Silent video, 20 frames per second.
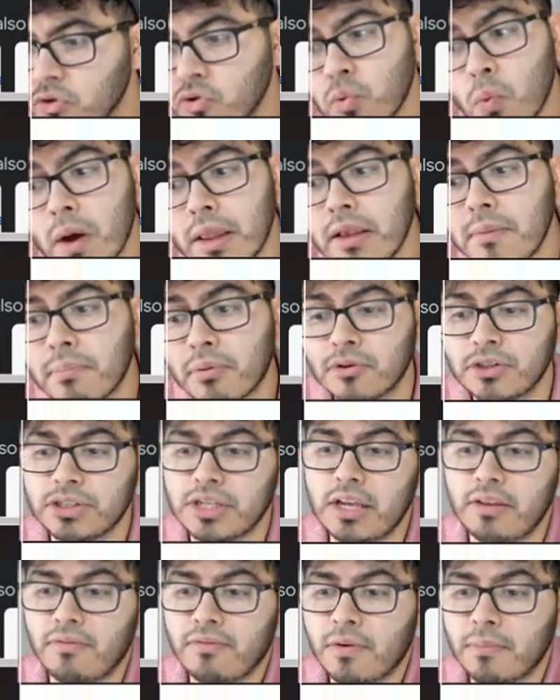twenty
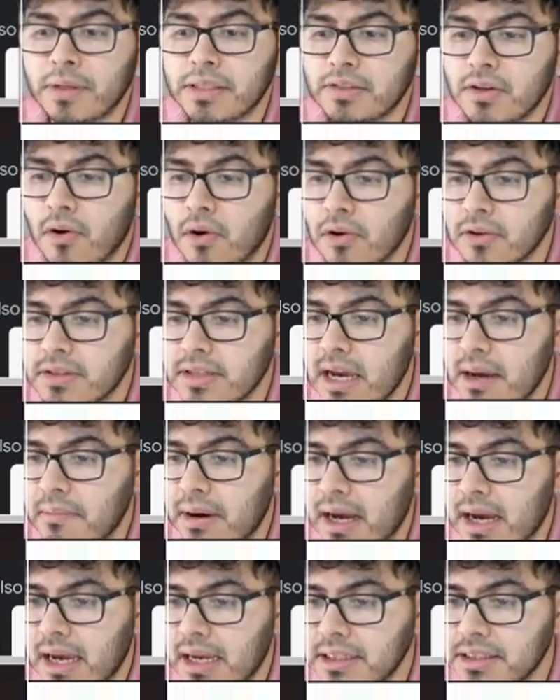percent from its all-time
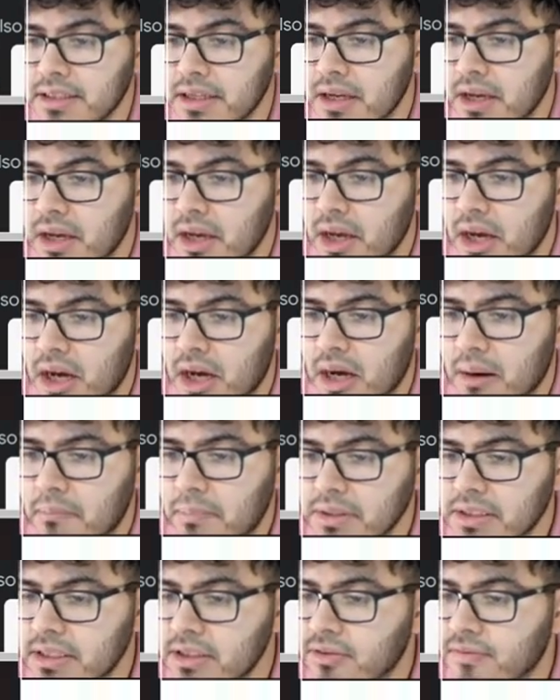highs. Um,
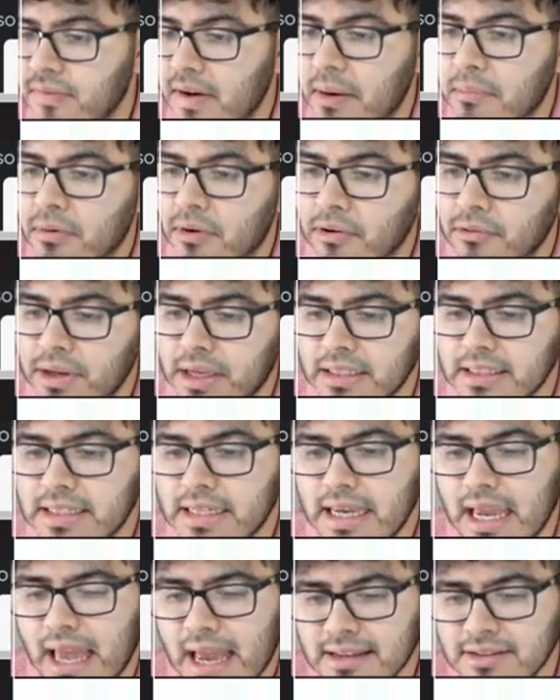but since February, we can
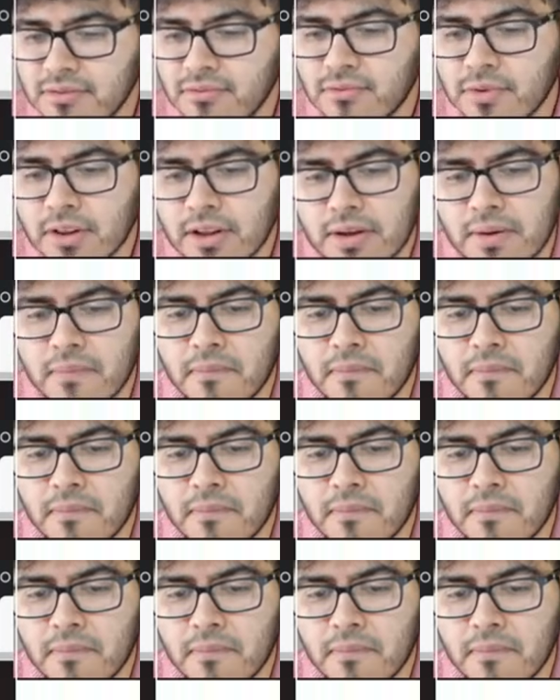see it hasn't really